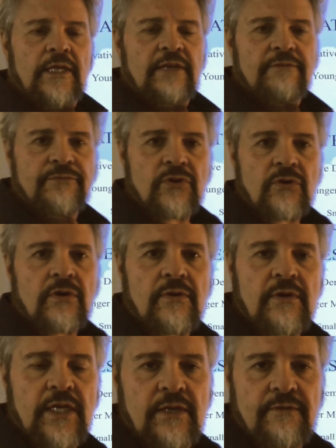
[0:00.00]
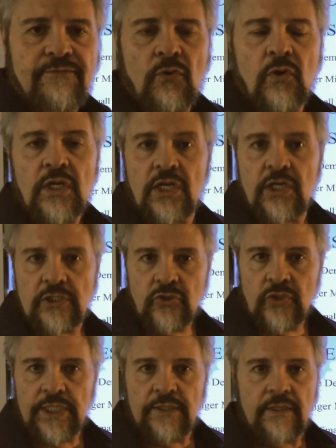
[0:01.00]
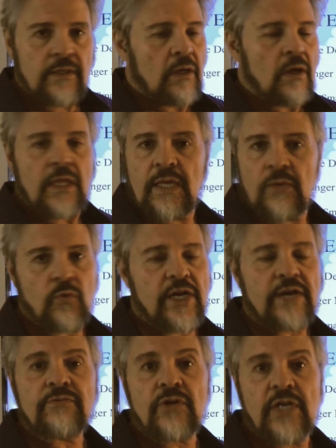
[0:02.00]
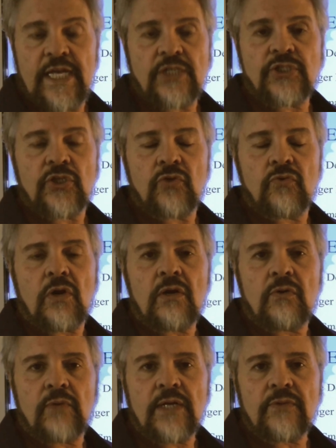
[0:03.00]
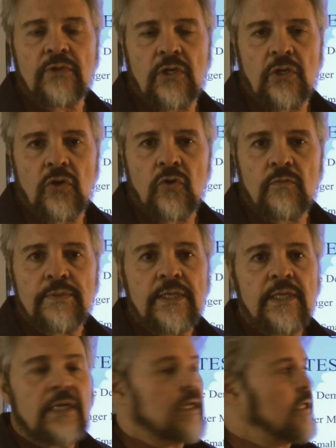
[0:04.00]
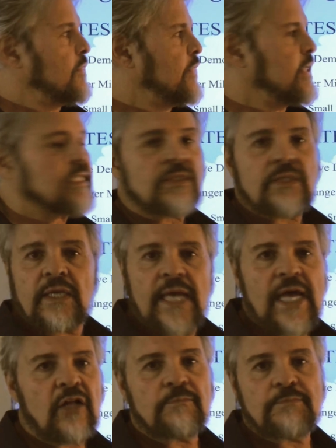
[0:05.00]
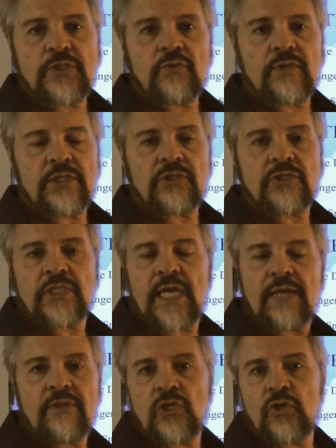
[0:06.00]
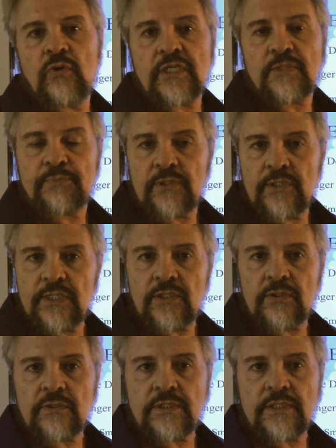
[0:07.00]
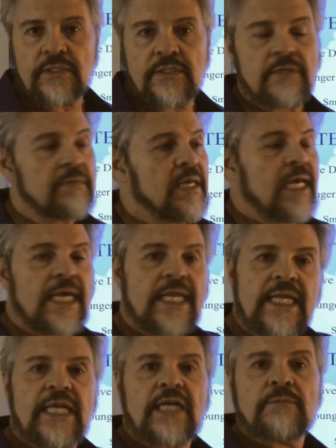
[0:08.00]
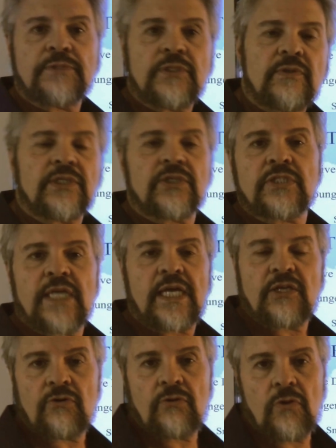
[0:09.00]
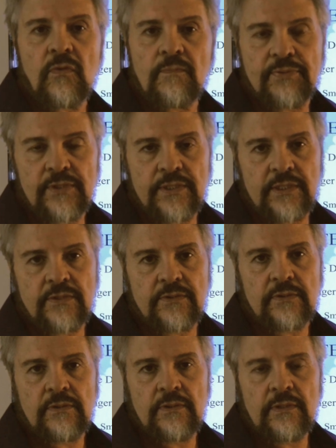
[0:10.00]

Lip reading: if you're in a foreign country, whatever nation you are around the globe, this helps you understand the U.S. political system, and it helps you understand your own political